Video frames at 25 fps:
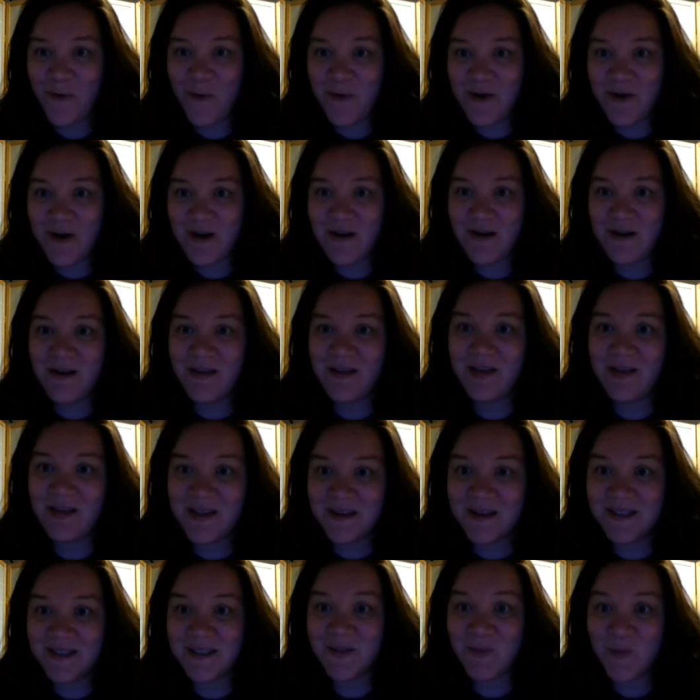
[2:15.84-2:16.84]
for
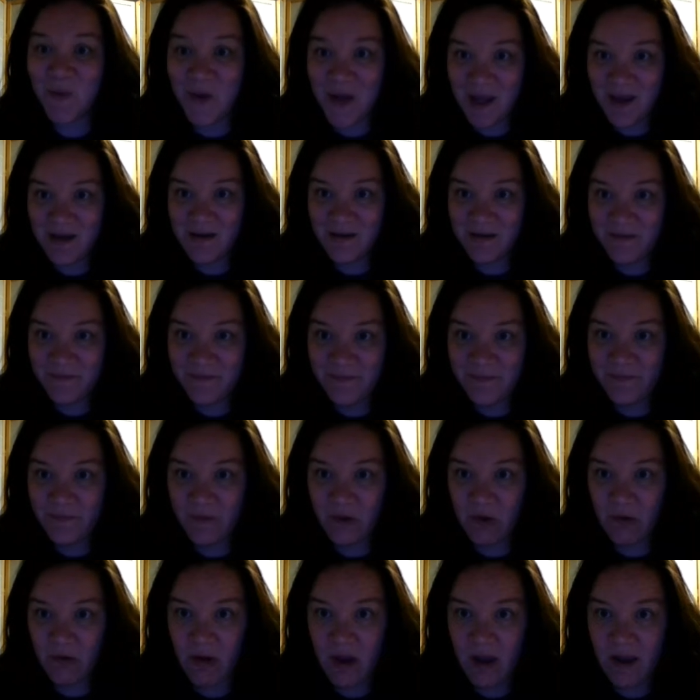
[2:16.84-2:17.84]
this week.
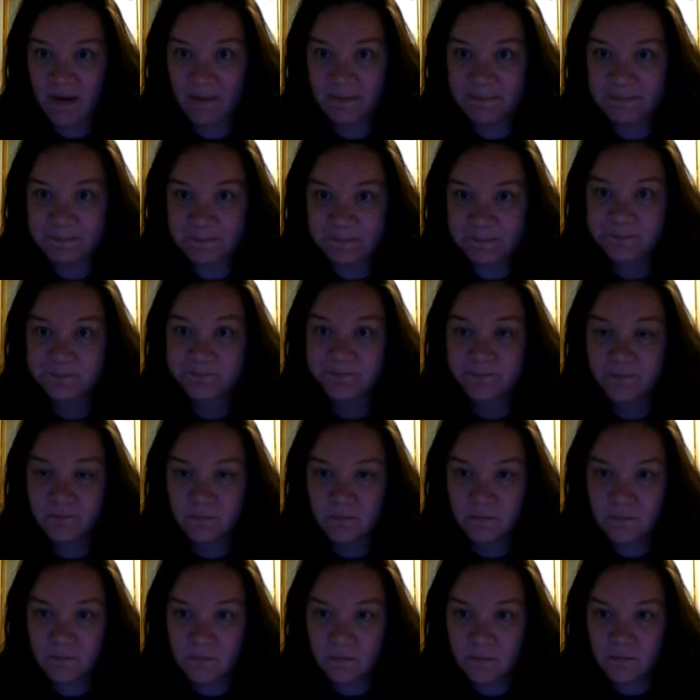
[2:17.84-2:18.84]
Okay.
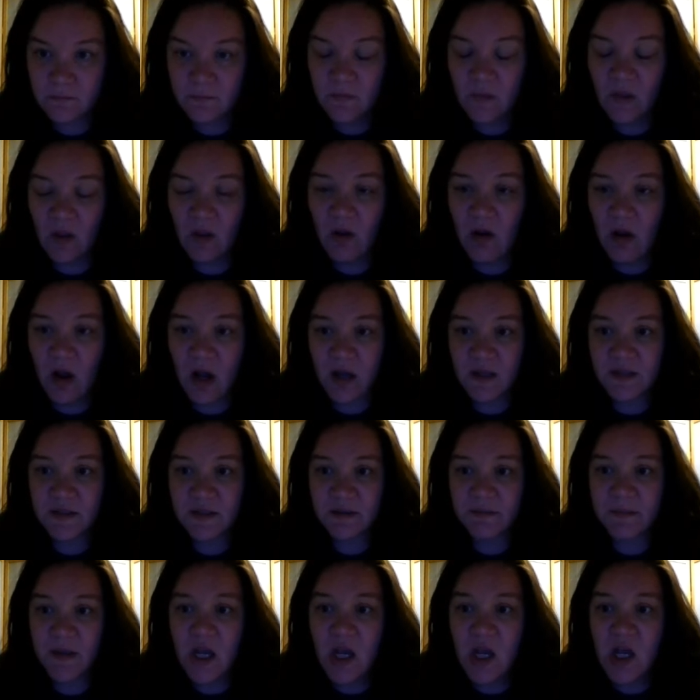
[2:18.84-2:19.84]

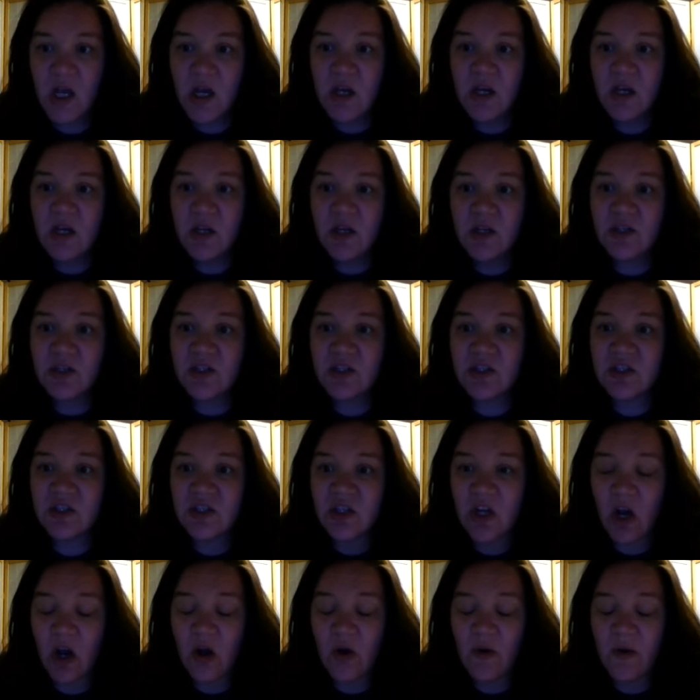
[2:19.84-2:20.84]
Awesome.
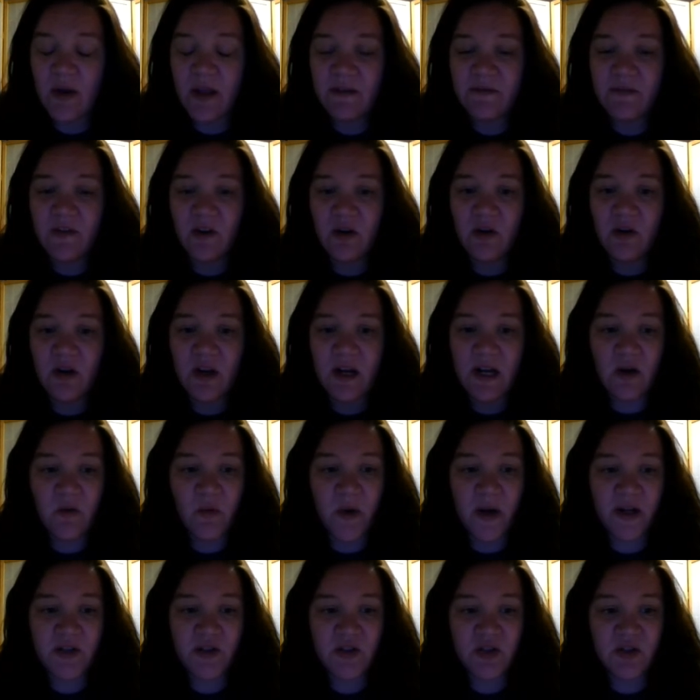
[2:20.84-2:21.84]
So if there are
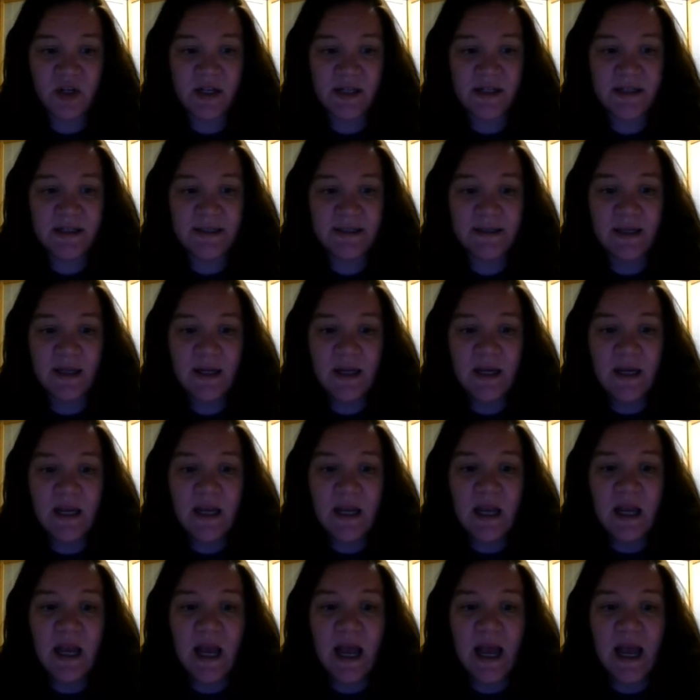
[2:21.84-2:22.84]
any questions,
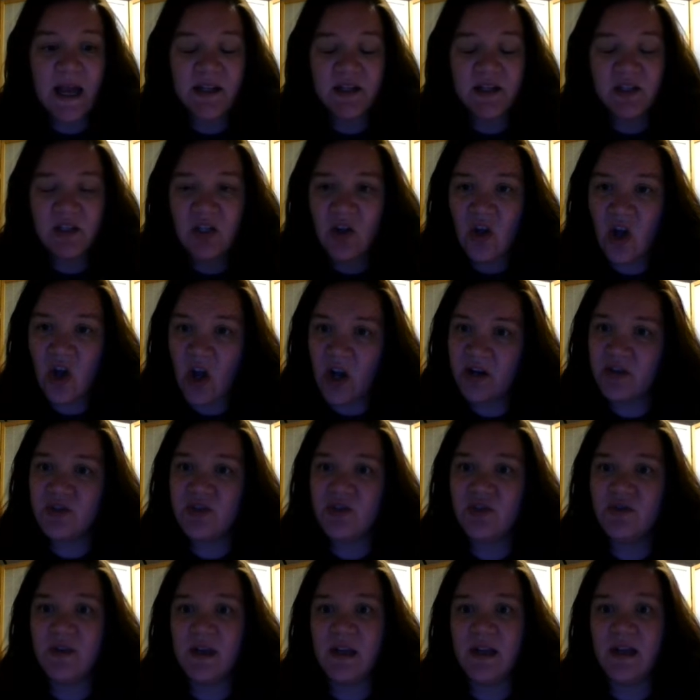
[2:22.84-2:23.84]
as long
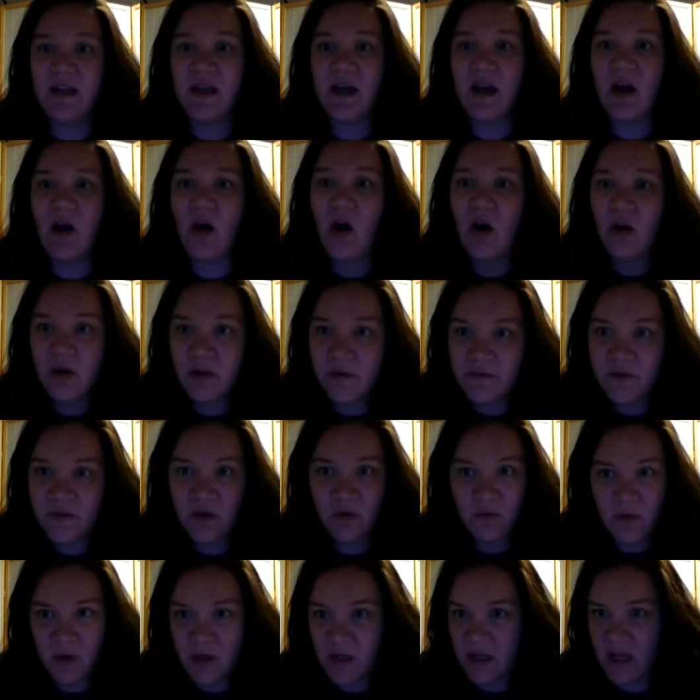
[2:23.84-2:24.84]
as you can get all of
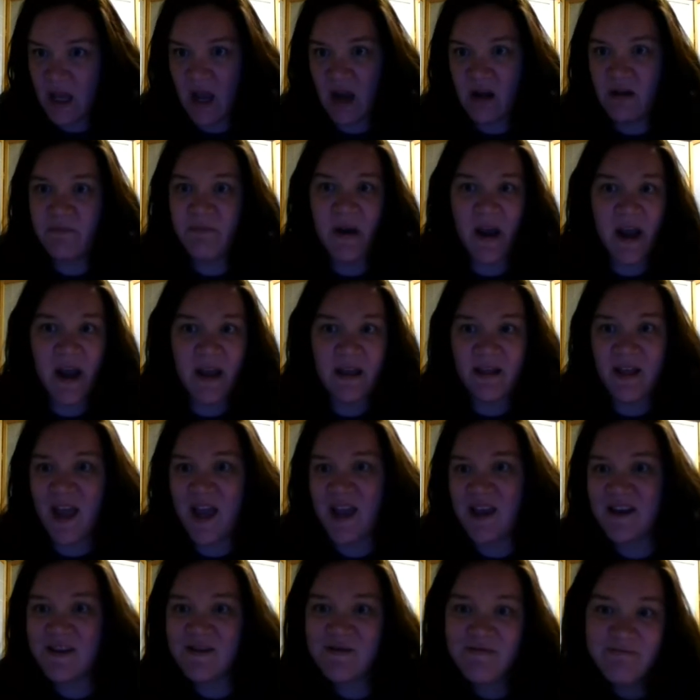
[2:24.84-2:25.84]
your work in by
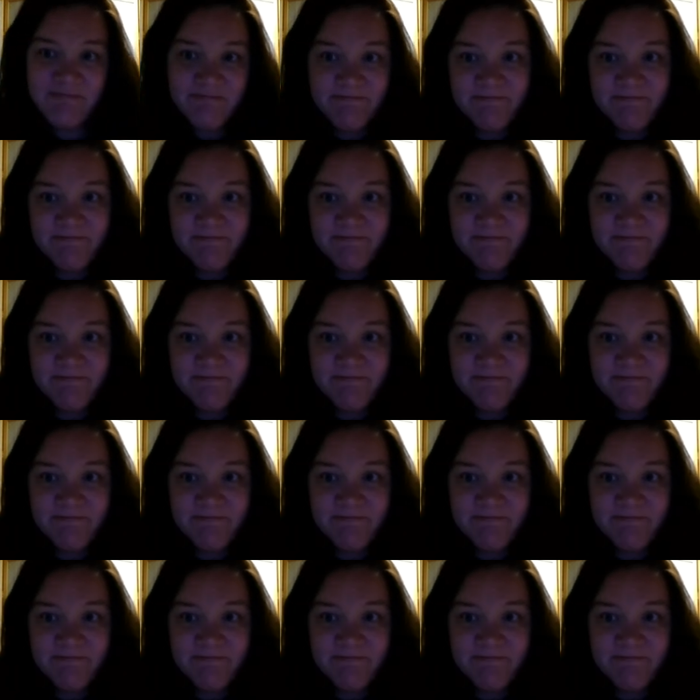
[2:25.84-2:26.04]
like